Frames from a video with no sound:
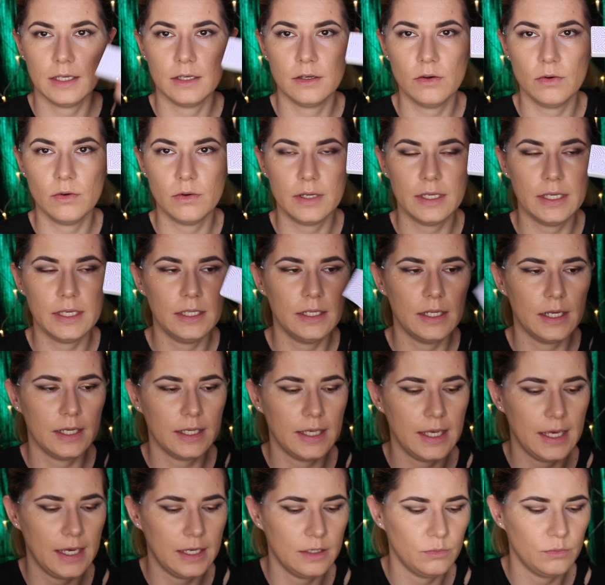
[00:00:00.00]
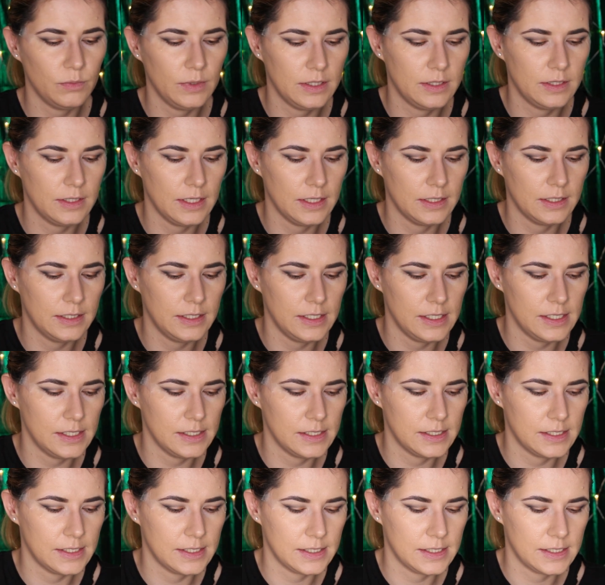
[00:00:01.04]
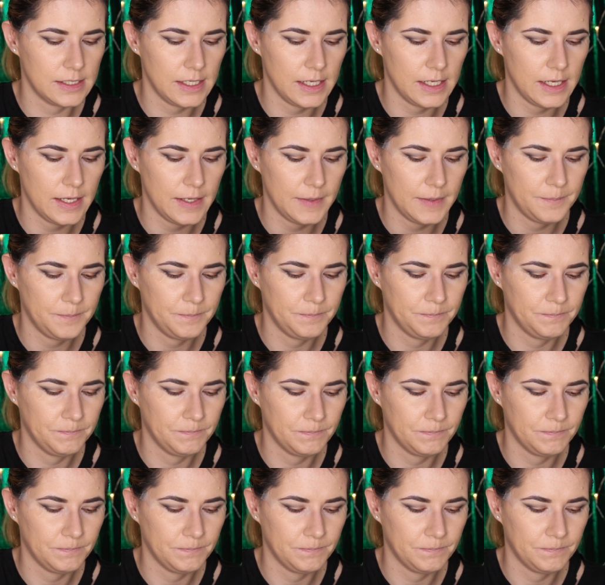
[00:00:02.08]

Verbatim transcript: go in again with this um,